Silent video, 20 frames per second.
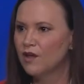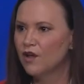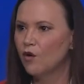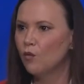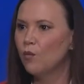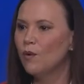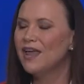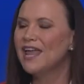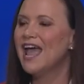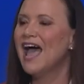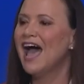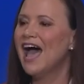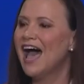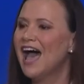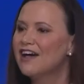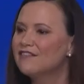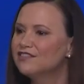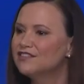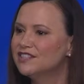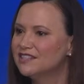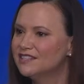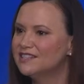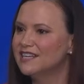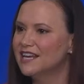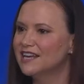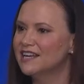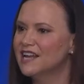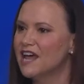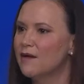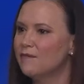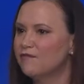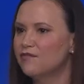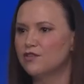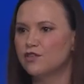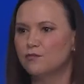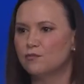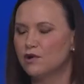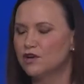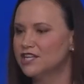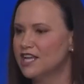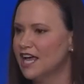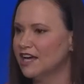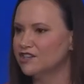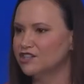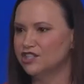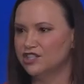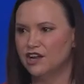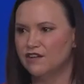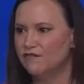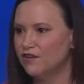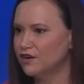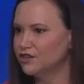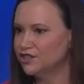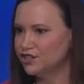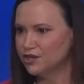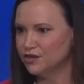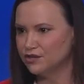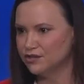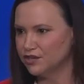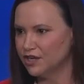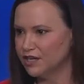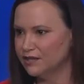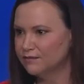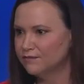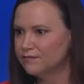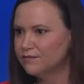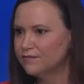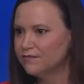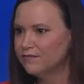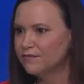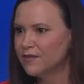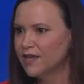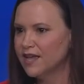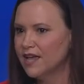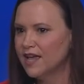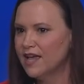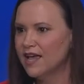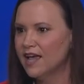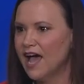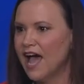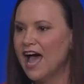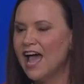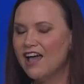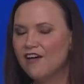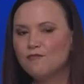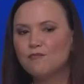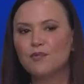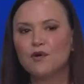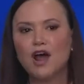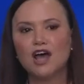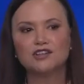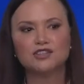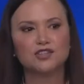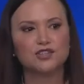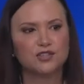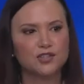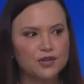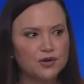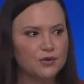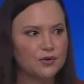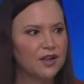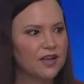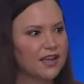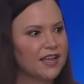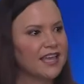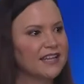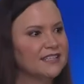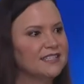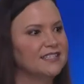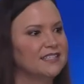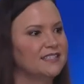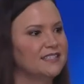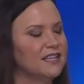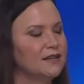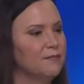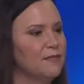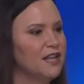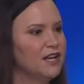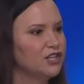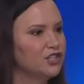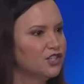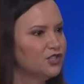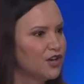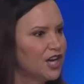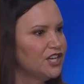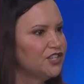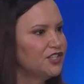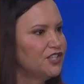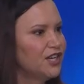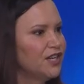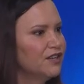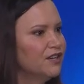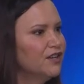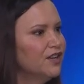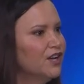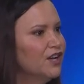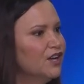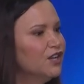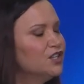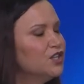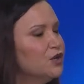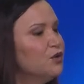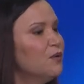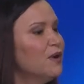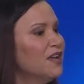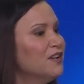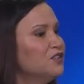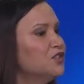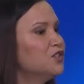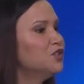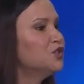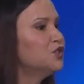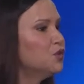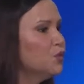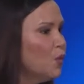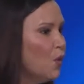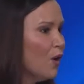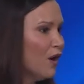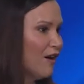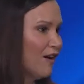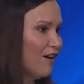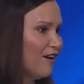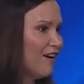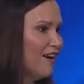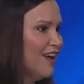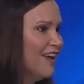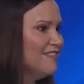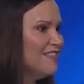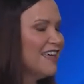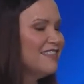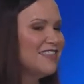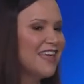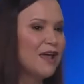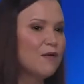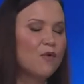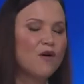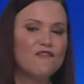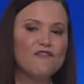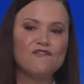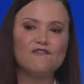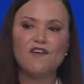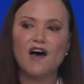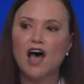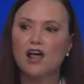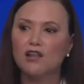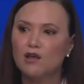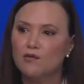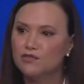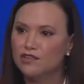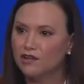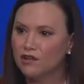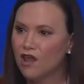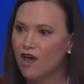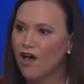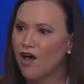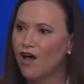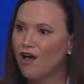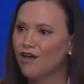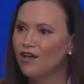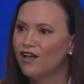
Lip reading: we have to stand up for the protection of our children. I have brought suit against this administration to ensure that they will follow the law,